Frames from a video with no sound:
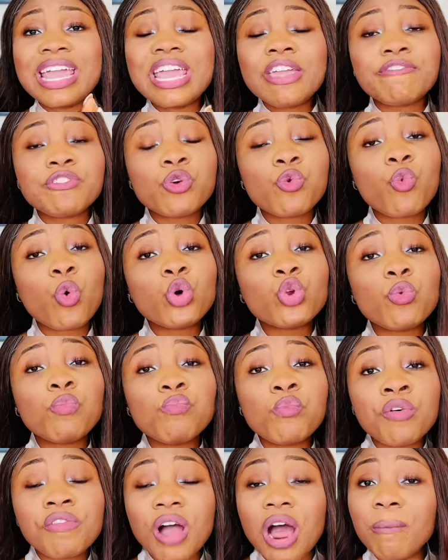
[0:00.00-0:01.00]
If you want to
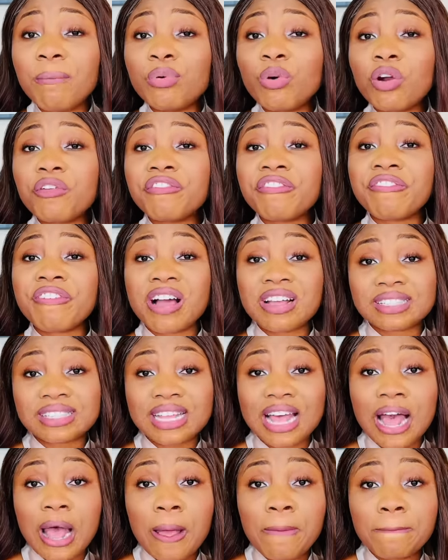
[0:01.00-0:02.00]
move abroad
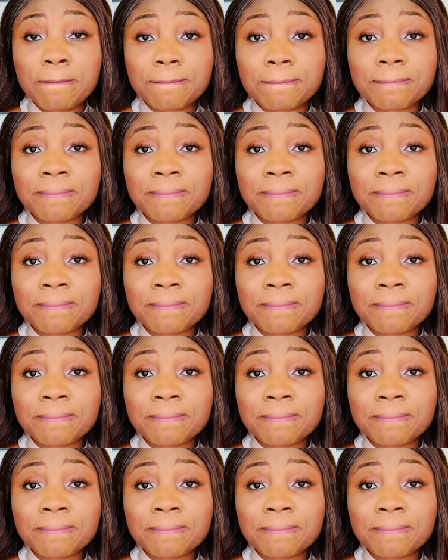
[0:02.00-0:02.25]
faster,